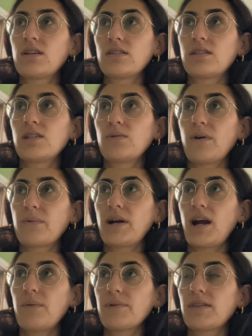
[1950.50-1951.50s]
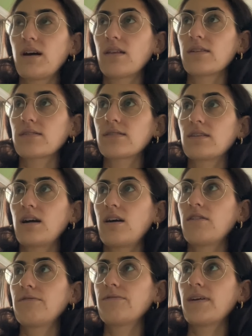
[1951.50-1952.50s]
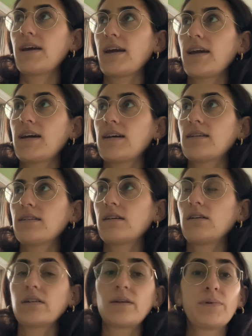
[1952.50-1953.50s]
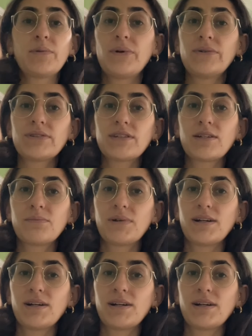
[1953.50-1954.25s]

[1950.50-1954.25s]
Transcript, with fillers: see where we're at with the other stuff and I'll keep you posted.